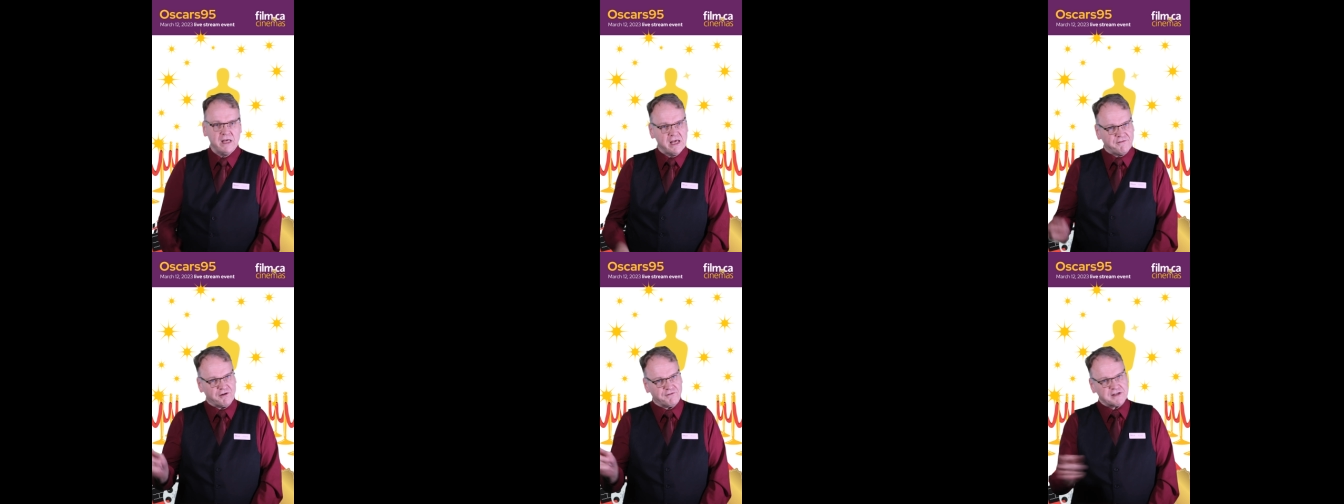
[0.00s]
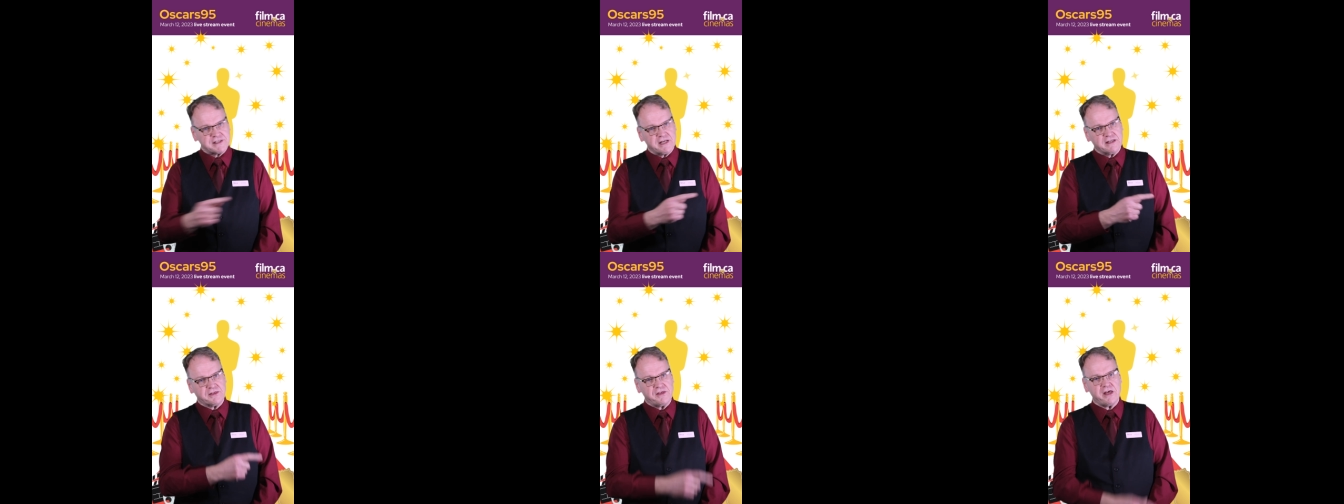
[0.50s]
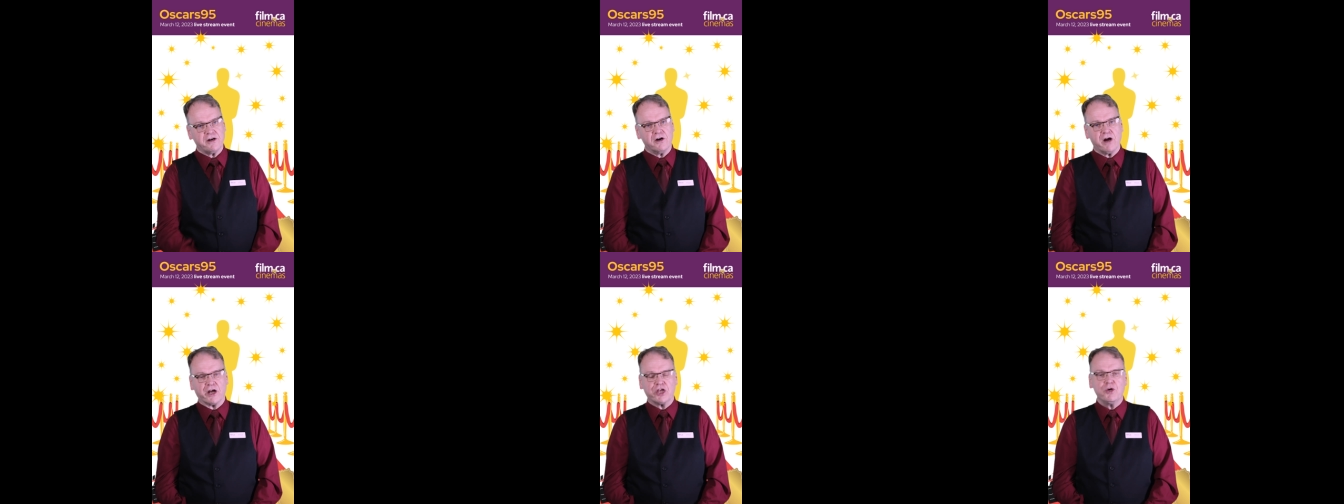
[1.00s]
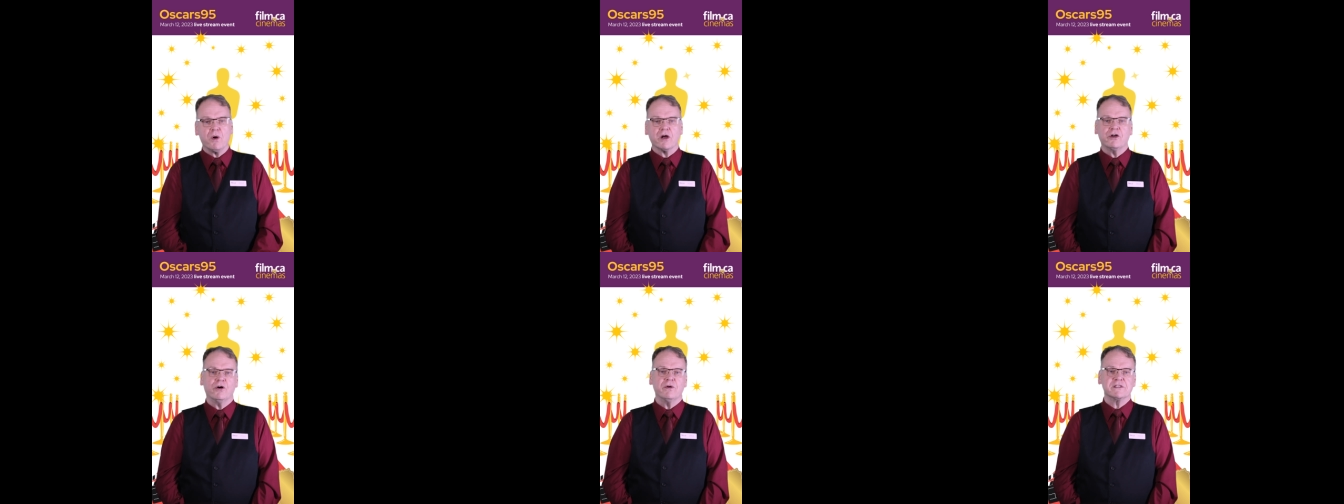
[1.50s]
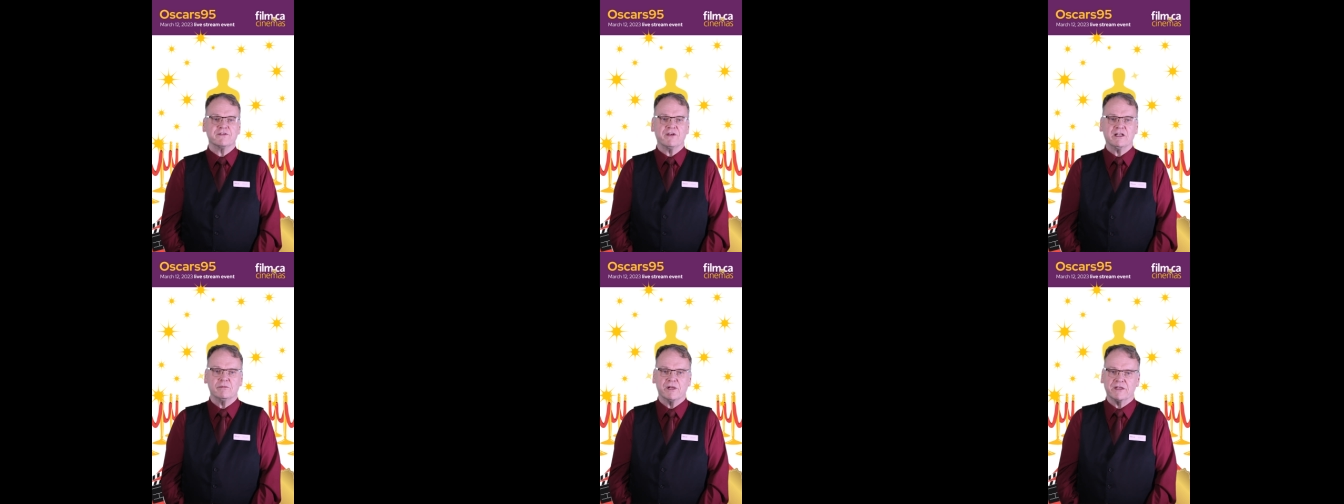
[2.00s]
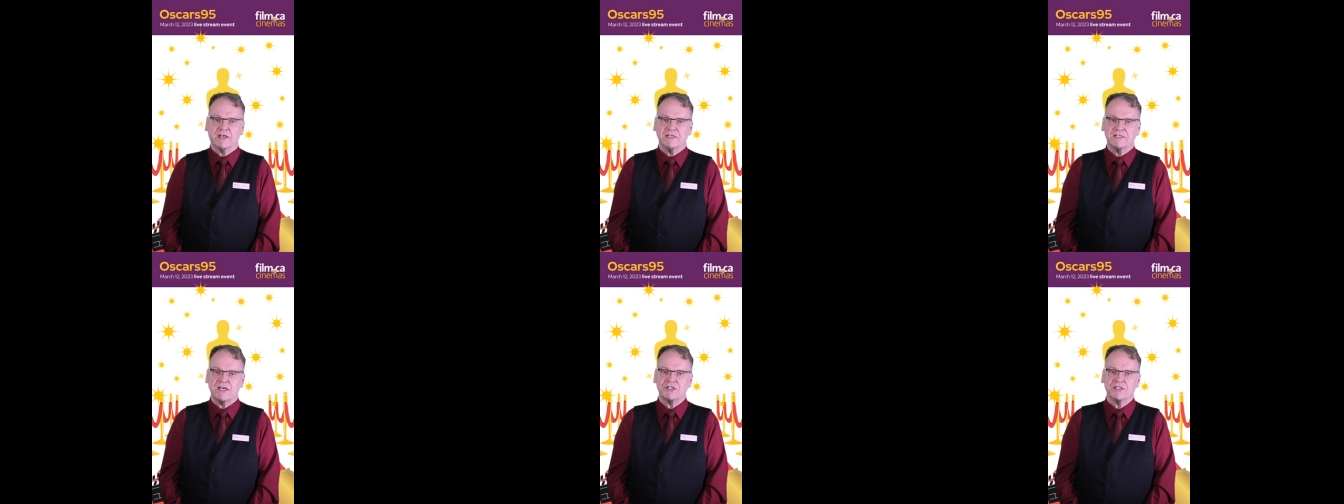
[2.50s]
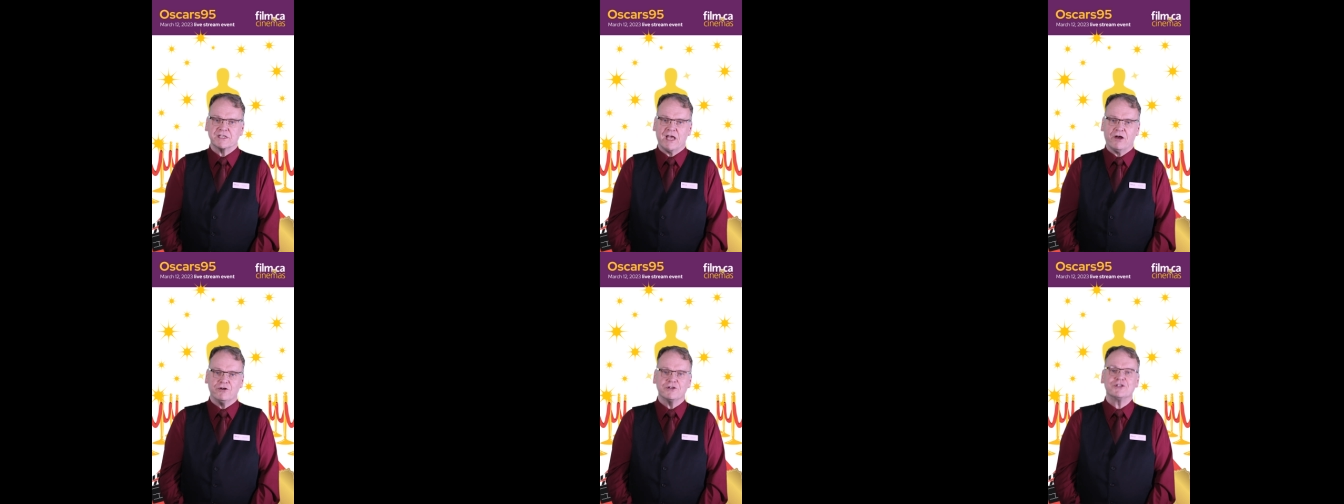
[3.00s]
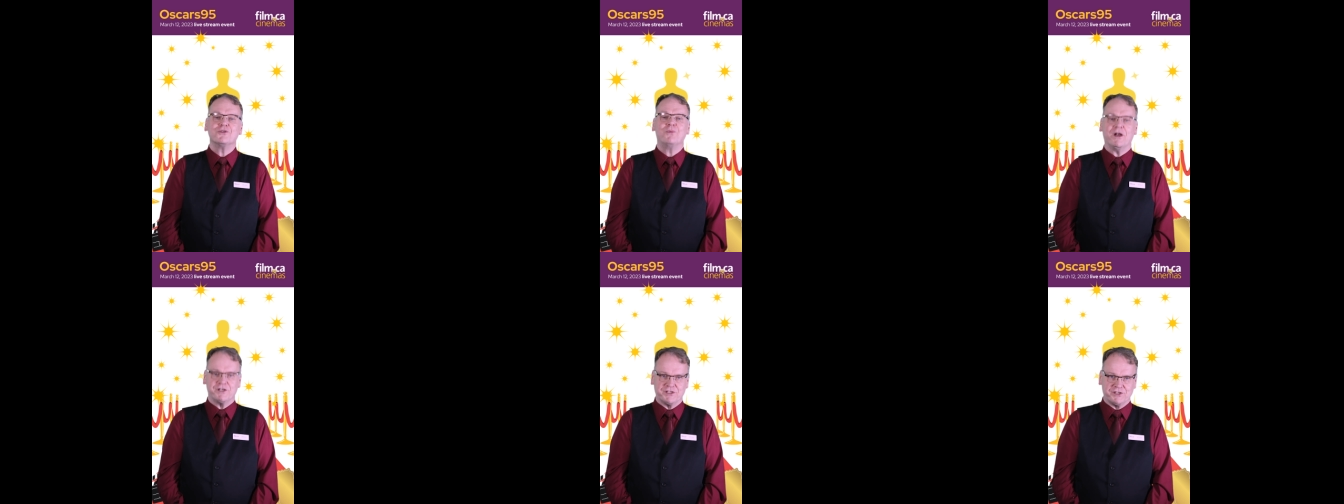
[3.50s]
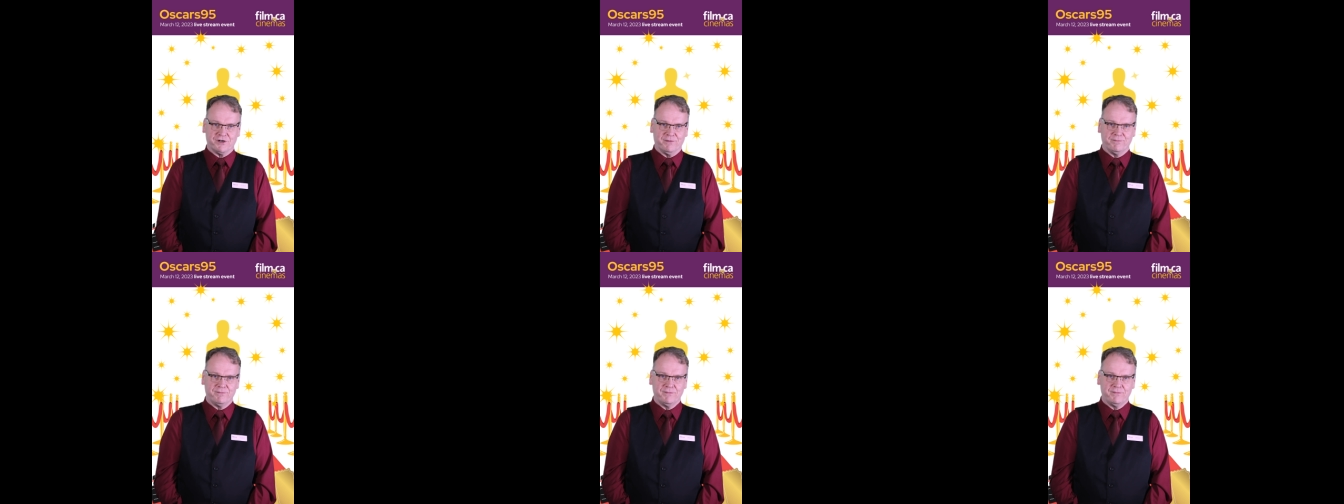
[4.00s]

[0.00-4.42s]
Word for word: If you're visiting the theater, a QR code is available at the concessions counter to register.